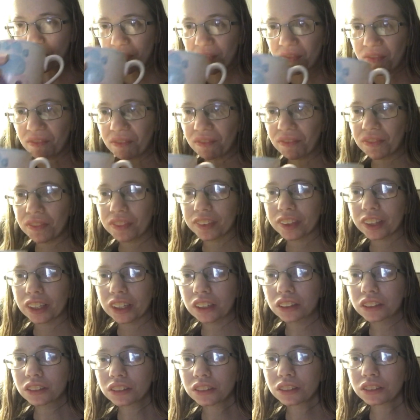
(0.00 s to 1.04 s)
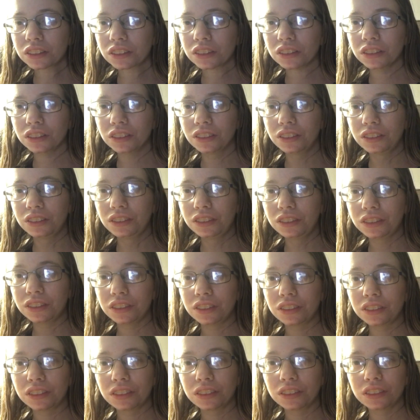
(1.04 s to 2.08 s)

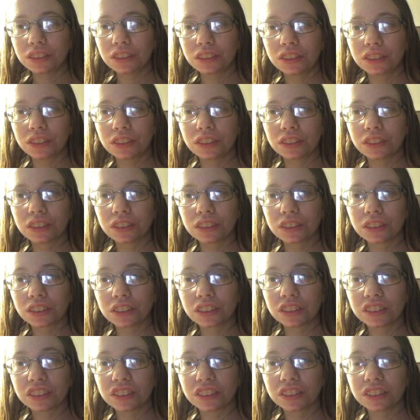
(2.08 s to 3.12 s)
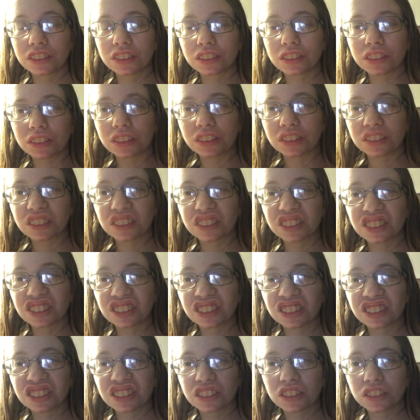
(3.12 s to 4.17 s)

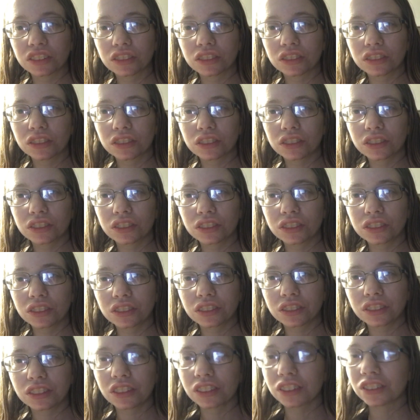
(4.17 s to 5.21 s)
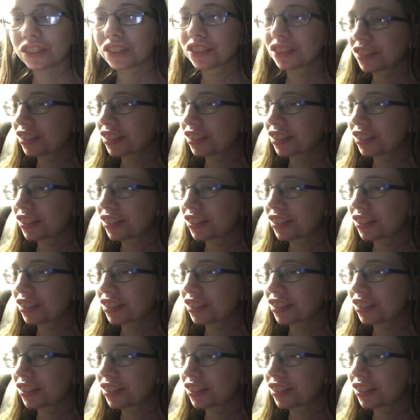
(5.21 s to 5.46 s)
(silence)